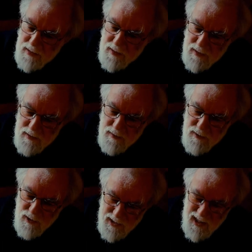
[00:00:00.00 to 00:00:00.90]
don't
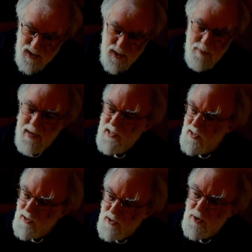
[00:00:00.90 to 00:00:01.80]
try to get to the
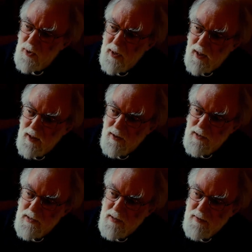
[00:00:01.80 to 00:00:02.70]
message too quickly,
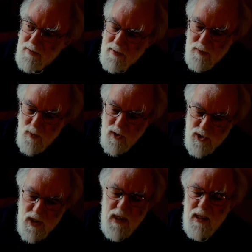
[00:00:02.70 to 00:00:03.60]
just watch.